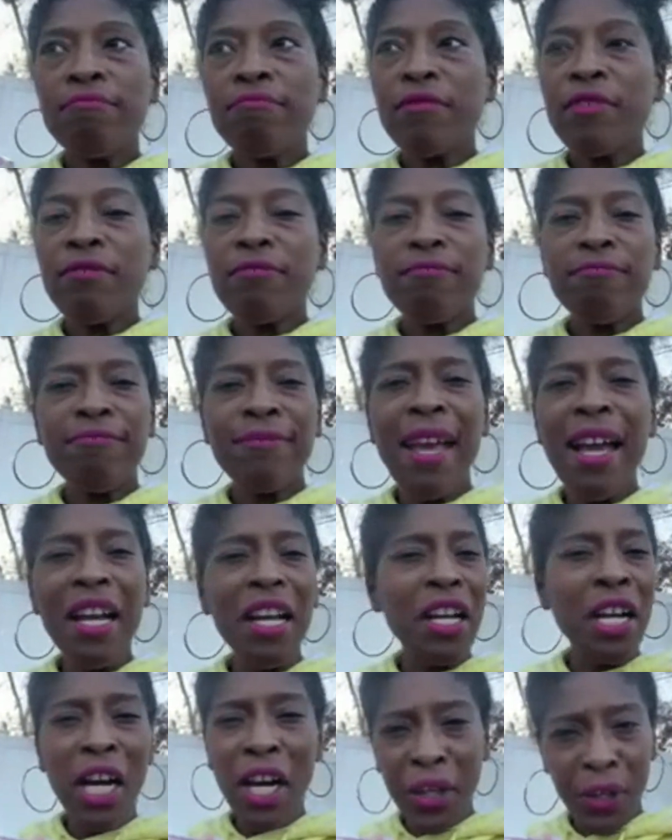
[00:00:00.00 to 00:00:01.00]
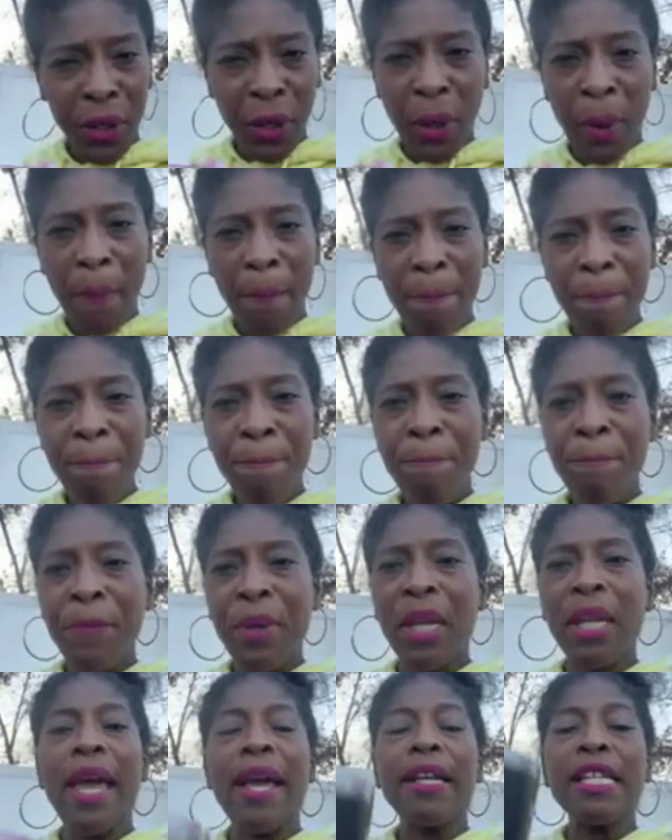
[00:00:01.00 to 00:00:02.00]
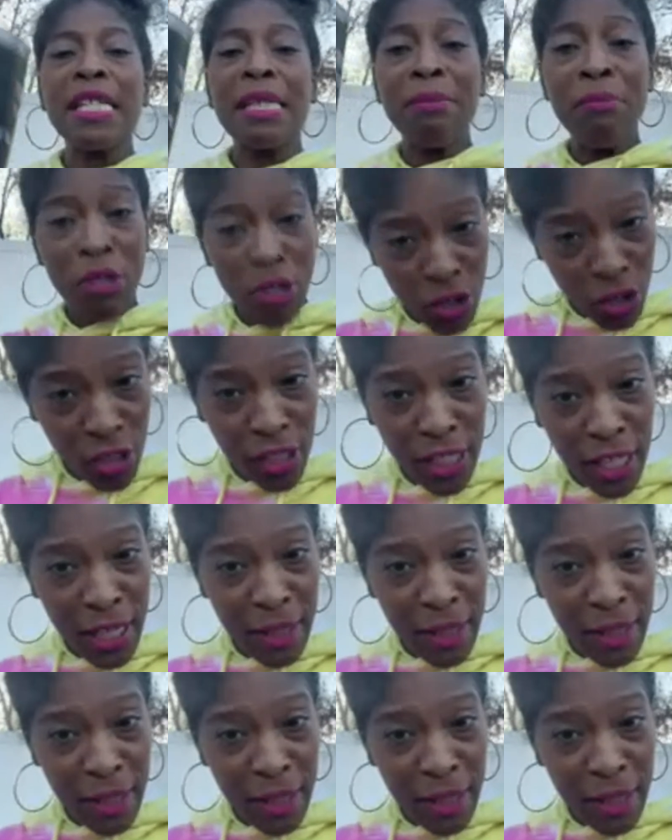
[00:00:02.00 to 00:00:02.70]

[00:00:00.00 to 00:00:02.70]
not cutter, but it like smushes it.